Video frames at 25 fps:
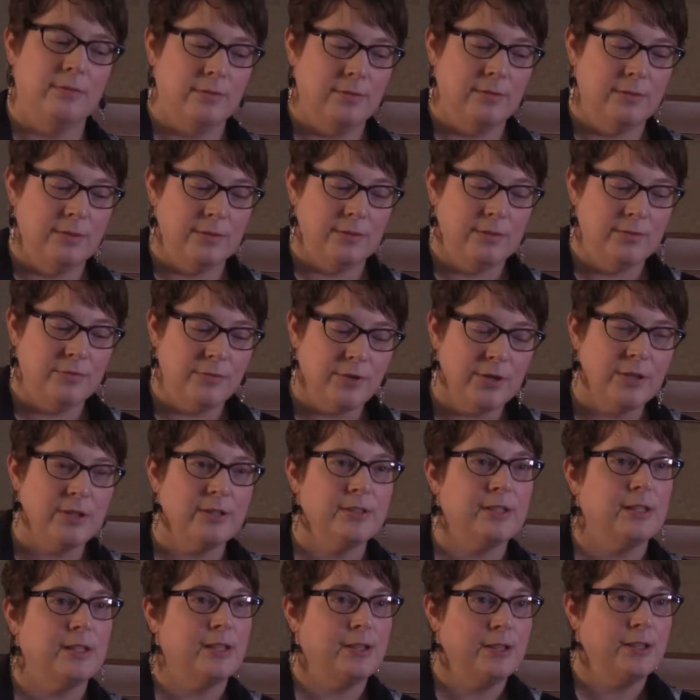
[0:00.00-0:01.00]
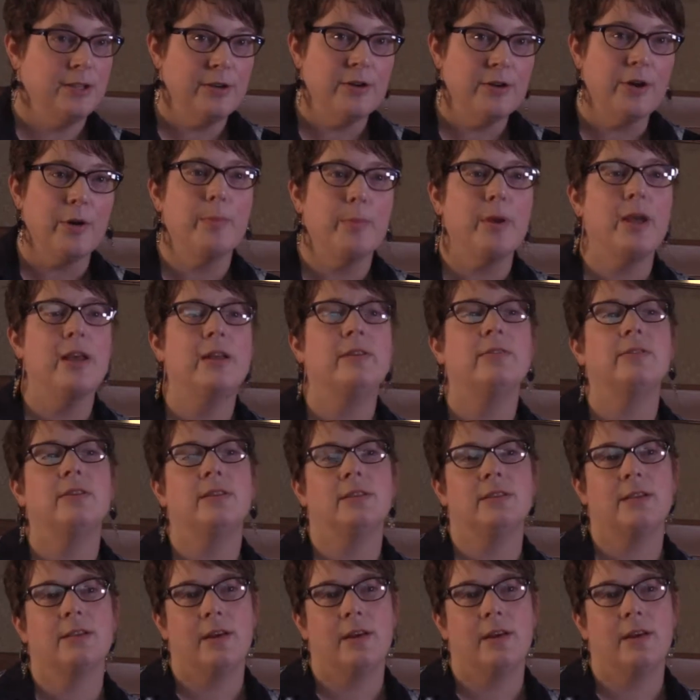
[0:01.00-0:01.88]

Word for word: this forest land, there are benefits